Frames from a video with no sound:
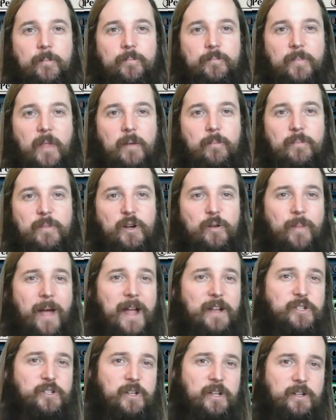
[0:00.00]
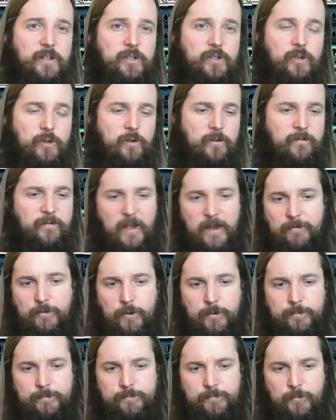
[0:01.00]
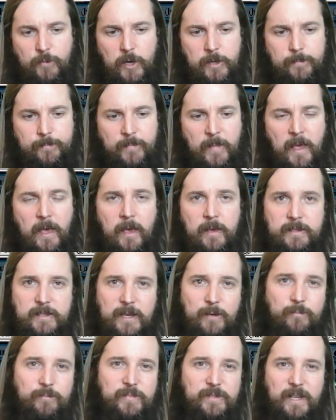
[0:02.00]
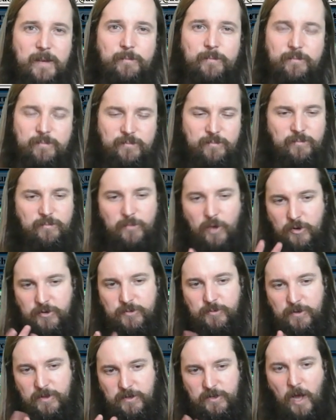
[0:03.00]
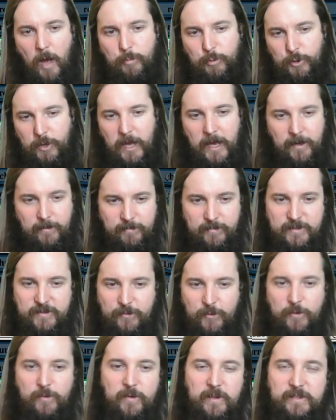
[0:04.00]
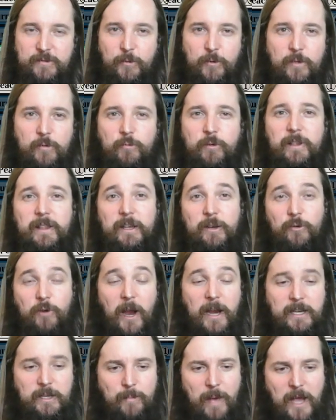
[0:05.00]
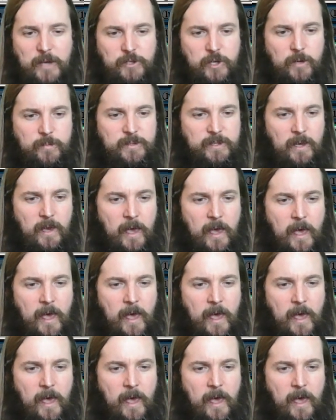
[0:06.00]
mirror match into your favor, right? Same goes with the Doppelgang. It's for the really grindy matchups.